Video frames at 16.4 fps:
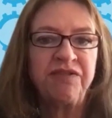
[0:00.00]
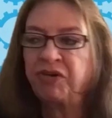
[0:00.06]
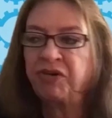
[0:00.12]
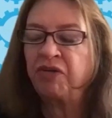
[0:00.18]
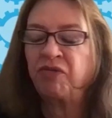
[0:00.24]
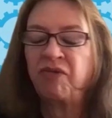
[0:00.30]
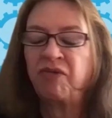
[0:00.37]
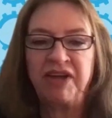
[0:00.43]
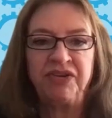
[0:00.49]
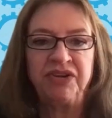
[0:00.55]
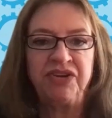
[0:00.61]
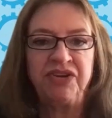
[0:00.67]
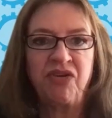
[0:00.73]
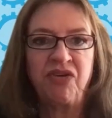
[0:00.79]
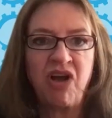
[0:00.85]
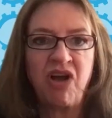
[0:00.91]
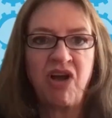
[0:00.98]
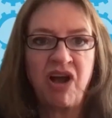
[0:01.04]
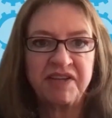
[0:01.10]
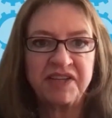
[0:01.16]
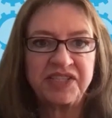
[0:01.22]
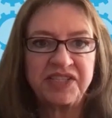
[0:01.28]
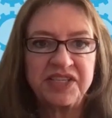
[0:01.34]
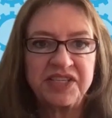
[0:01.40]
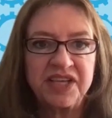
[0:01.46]
floating around in your
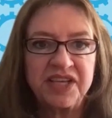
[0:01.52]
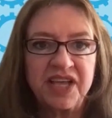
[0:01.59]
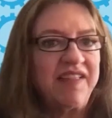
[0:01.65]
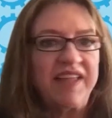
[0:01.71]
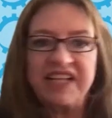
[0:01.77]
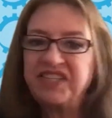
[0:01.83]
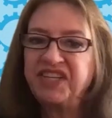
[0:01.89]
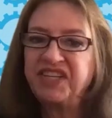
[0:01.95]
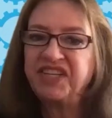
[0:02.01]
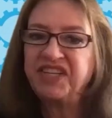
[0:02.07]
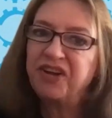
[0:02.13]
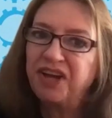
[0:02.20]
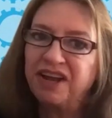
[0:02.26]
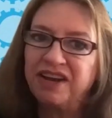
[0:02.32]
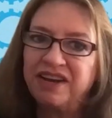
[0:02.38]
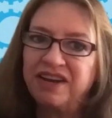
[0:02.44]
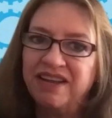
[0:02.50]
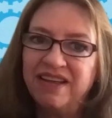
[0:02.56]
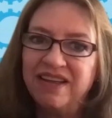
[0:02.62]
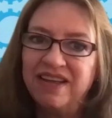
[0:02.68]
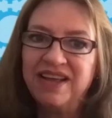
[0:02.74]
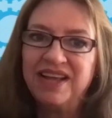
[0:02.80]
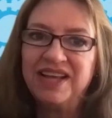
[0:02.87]
office. That's not good.